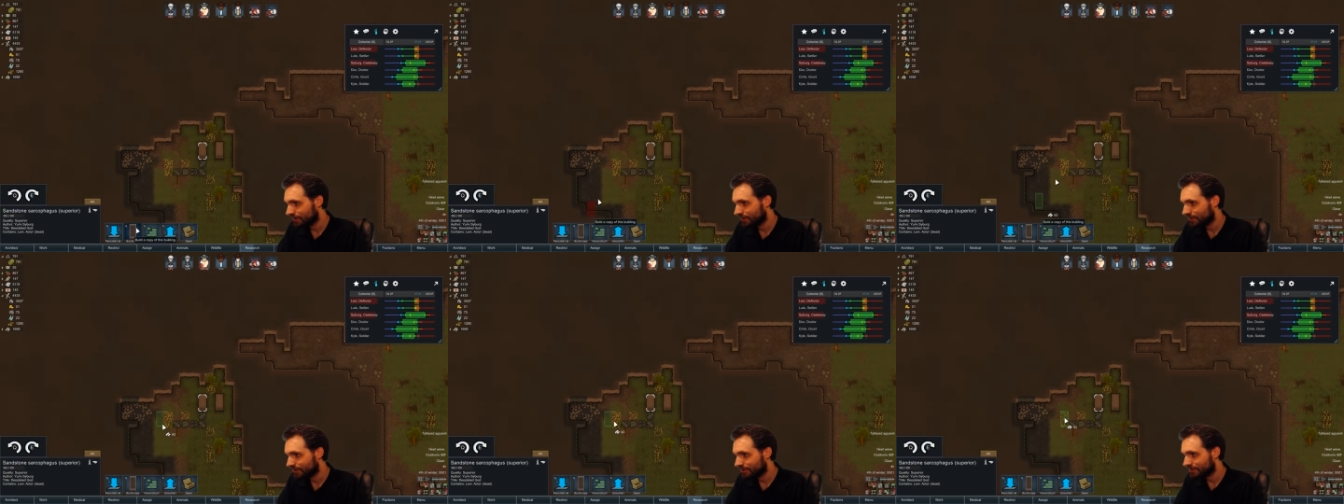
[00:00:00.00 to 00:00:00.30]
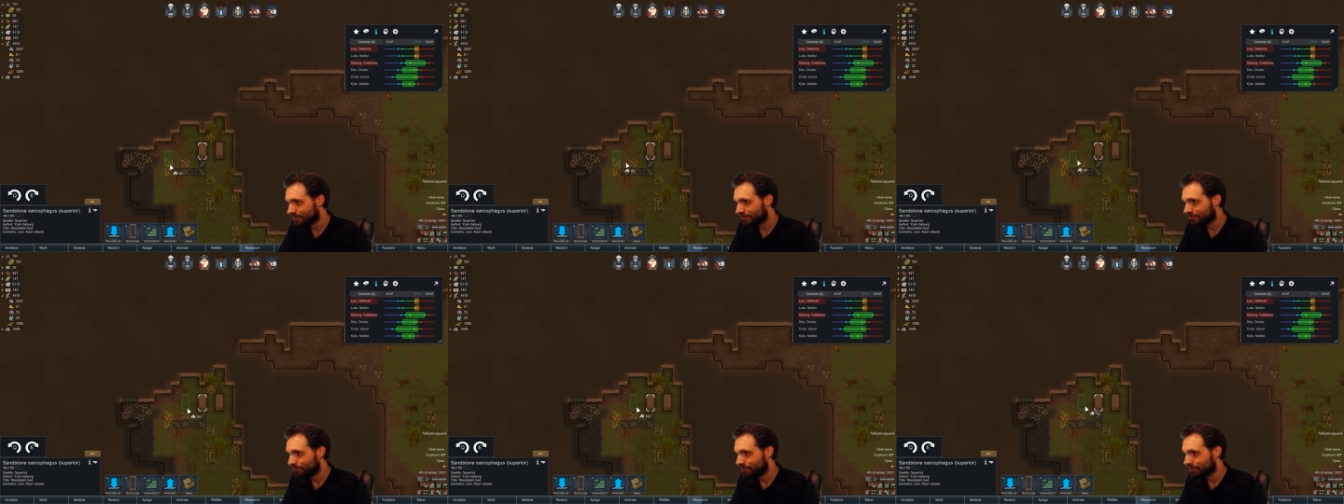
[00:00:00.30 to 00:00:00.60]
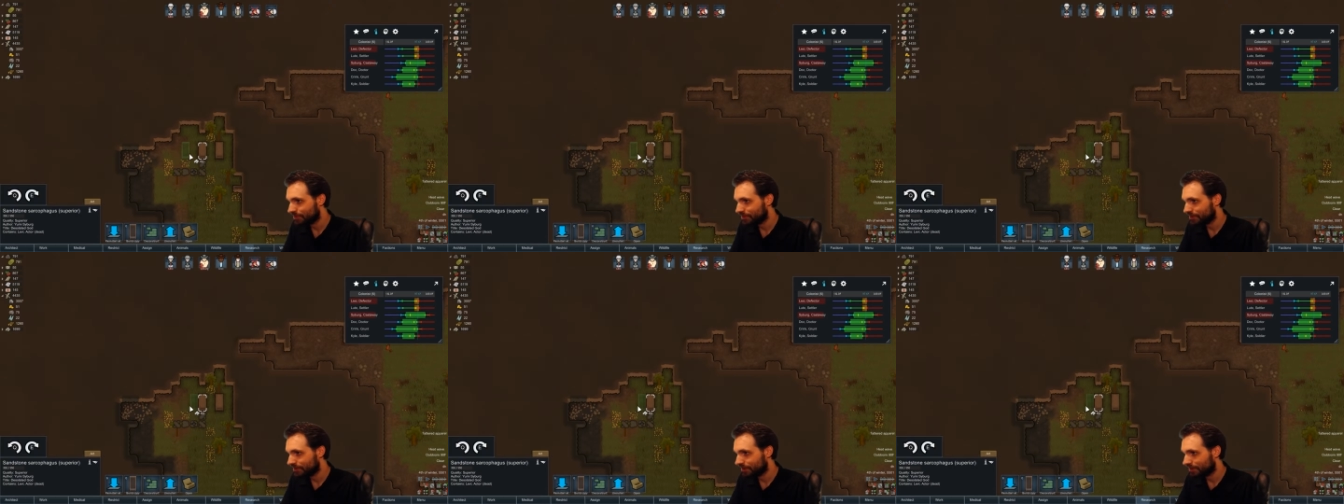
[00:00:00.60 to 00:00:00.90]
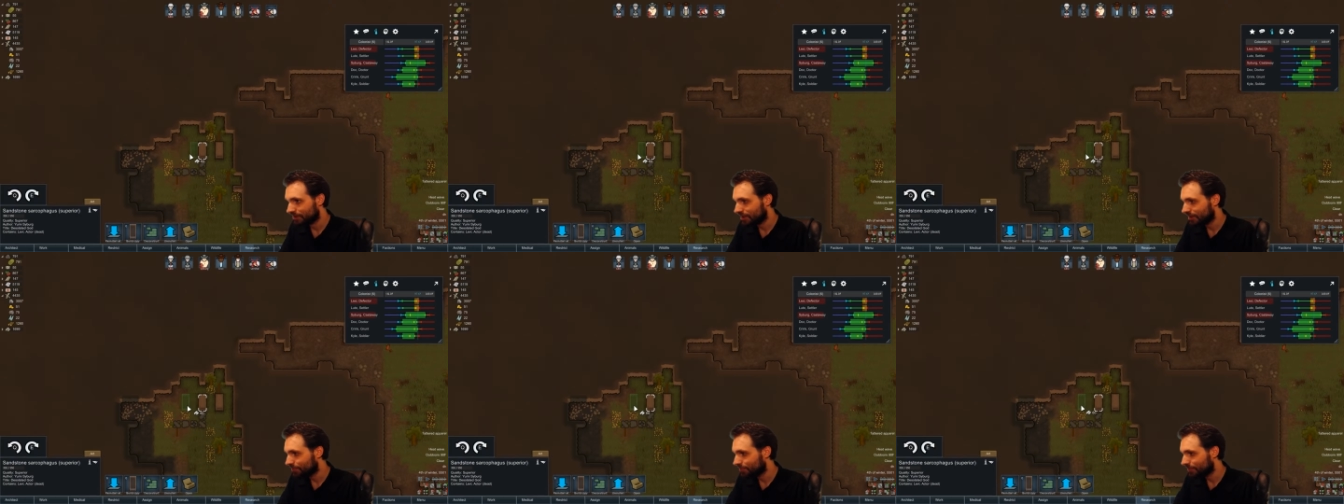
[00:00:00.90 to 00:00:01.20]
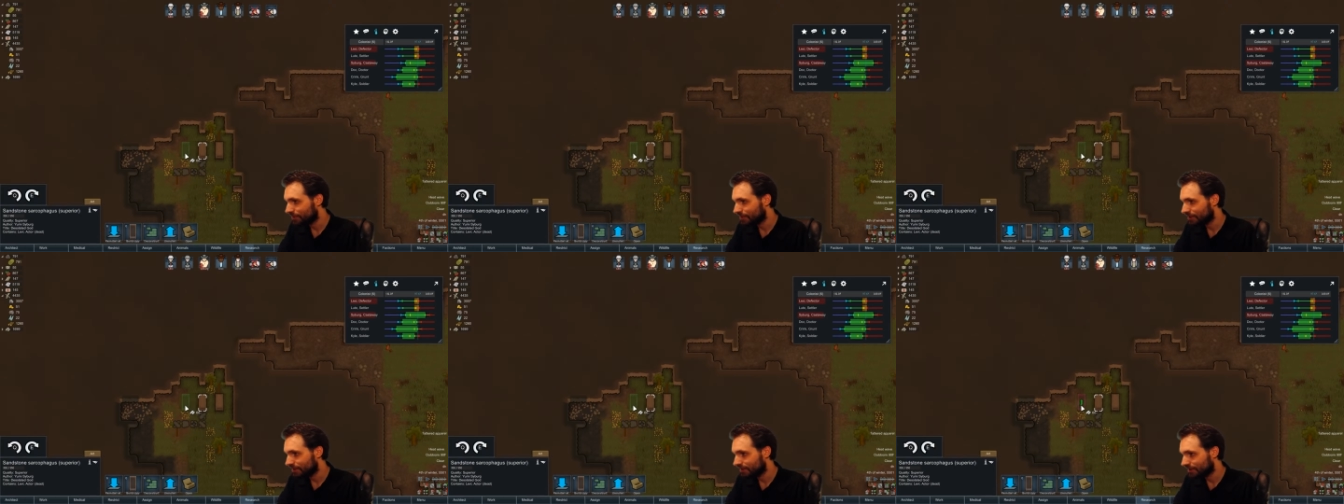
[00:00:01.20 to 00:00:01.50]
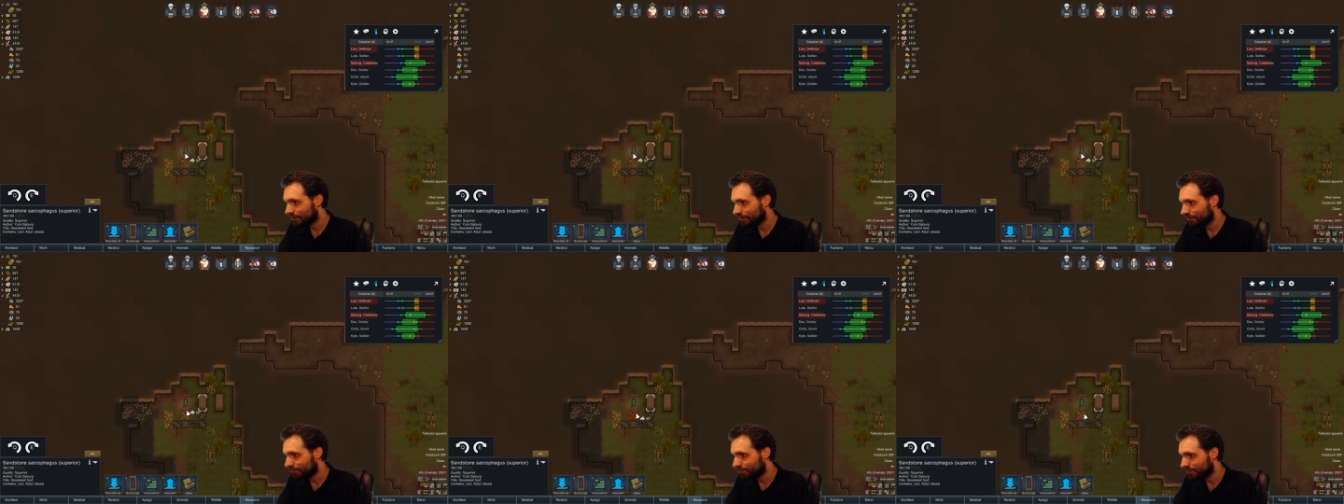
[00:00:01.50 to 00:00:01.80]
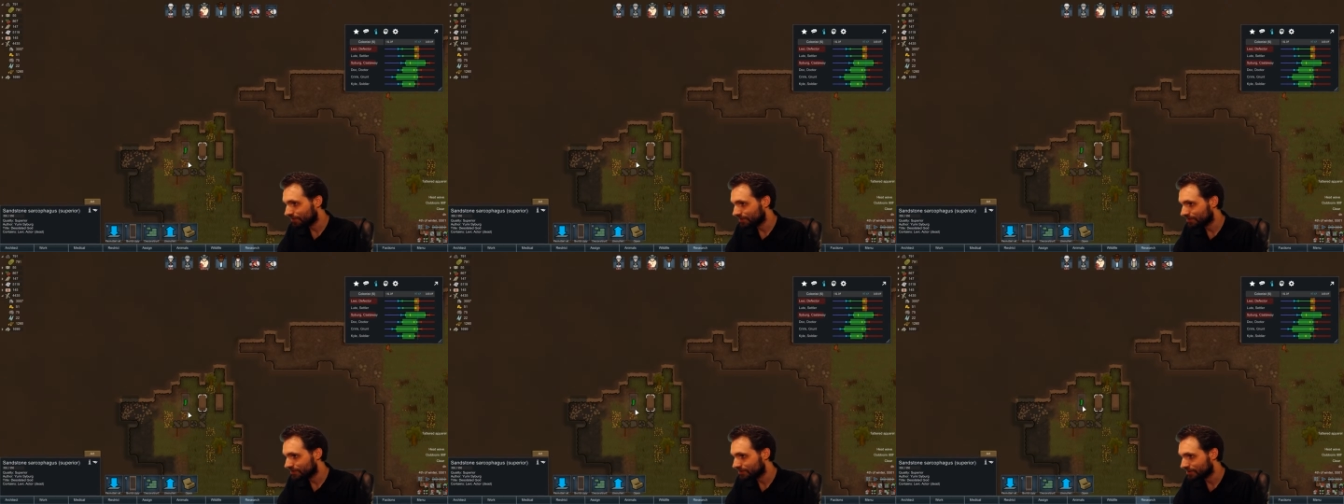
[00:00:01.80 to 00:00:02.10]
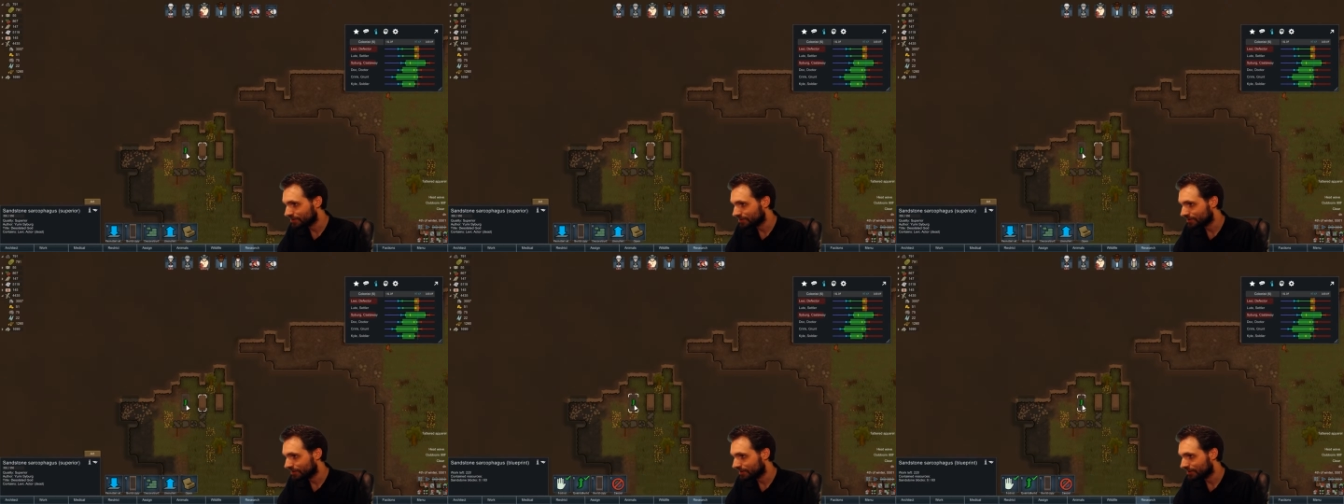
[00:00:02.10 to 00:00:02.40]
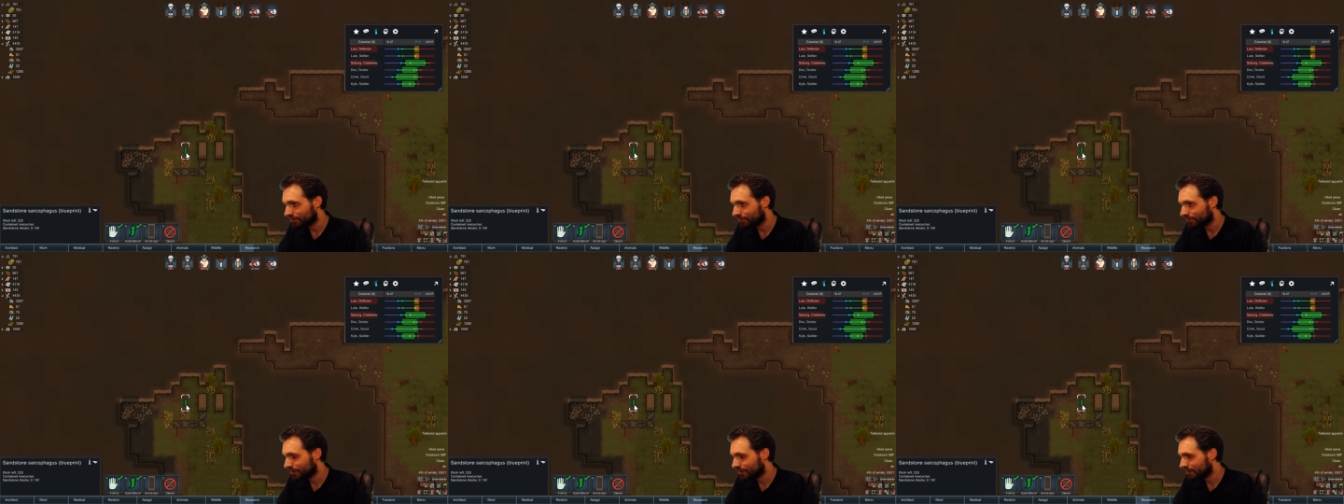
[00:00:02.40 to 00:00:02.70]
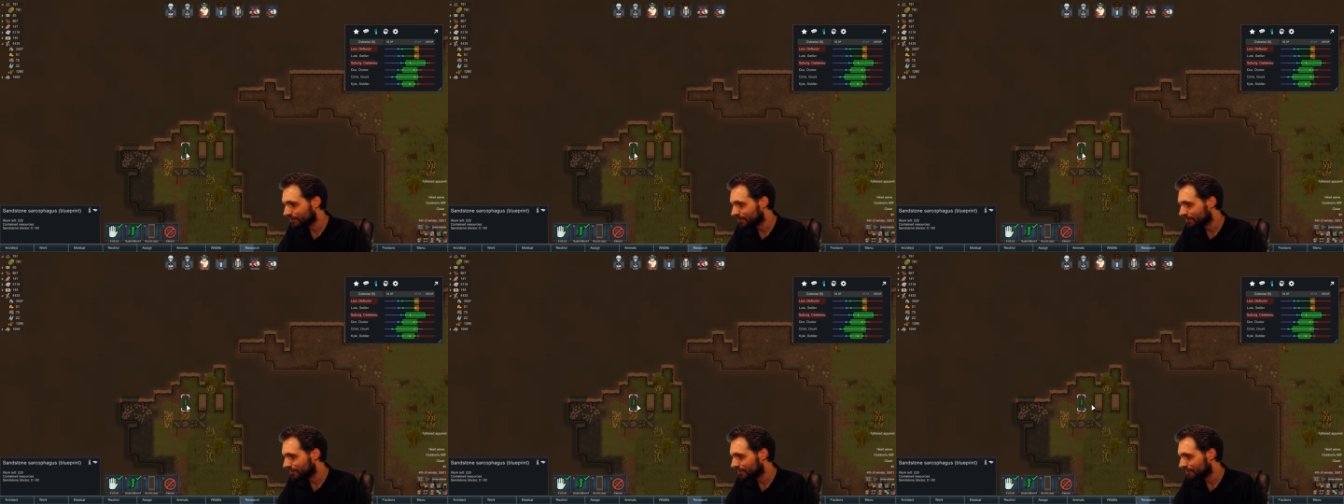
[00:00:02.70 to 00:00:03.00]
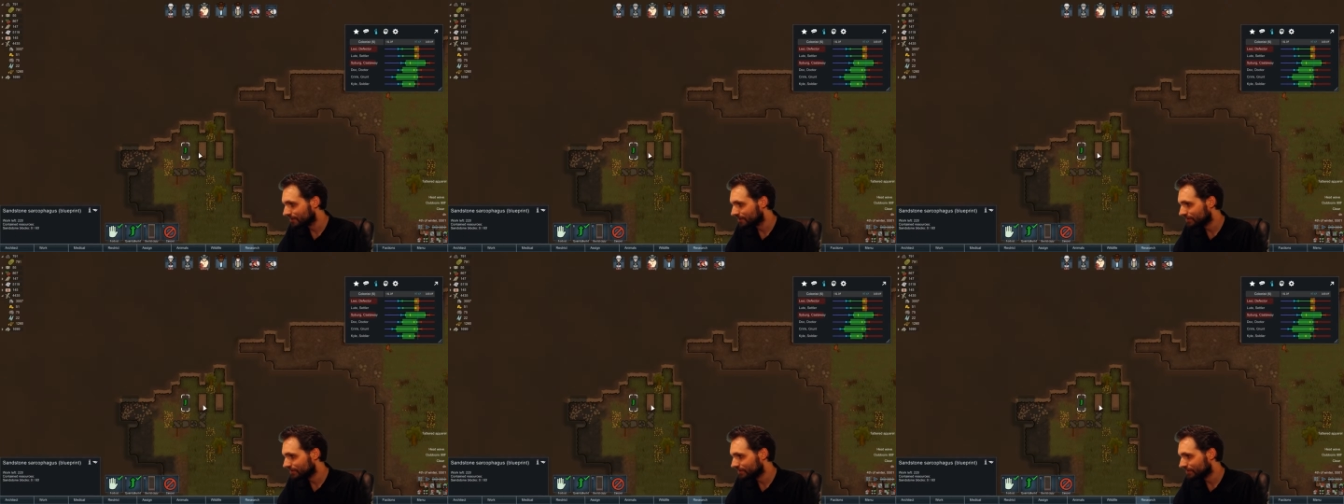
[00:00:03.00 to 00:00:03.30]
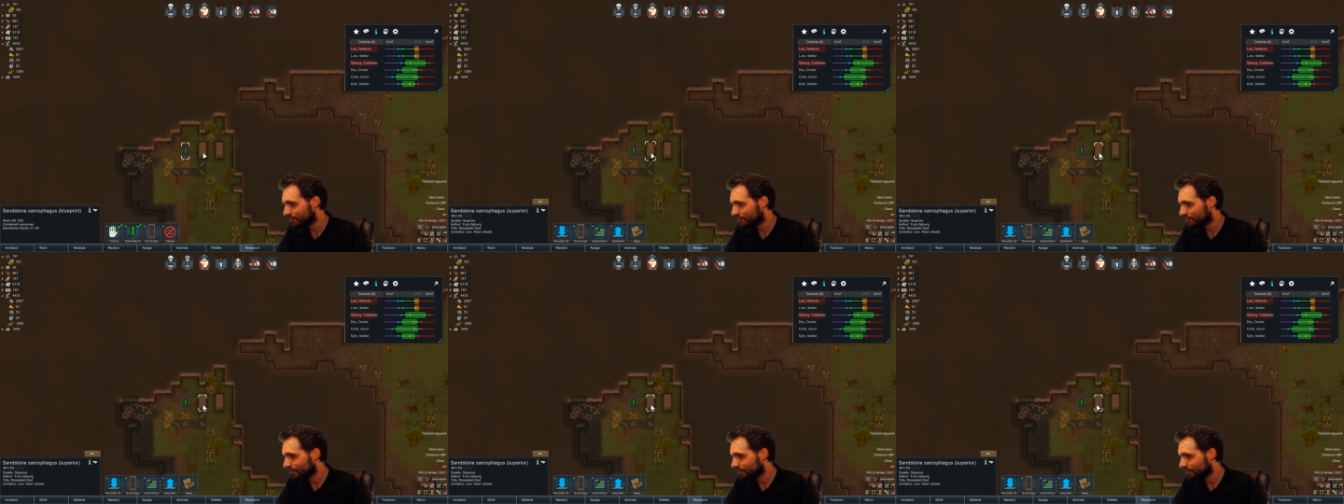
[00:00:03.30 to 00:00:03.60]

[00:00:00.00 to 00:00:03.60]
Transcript: is to build a copy of their sarcophagus here.